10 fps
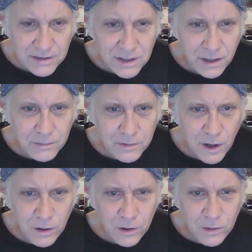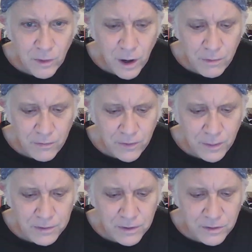by the same token,
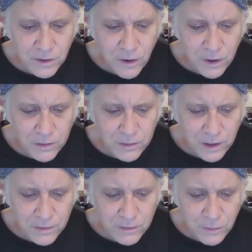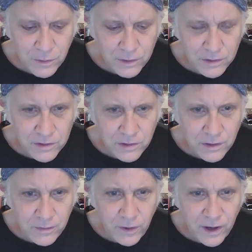Robert Fripp's guitar does what
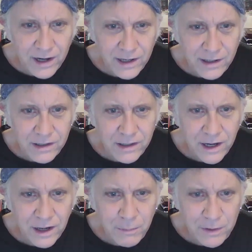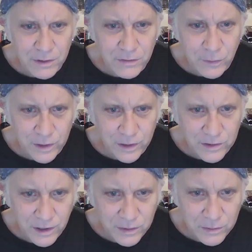Granny Clampett's
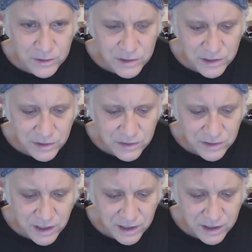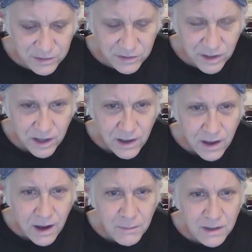voice does when she sings.
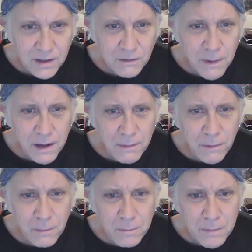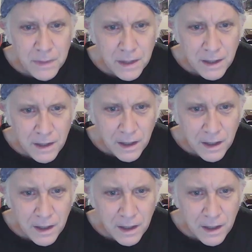I mean, these people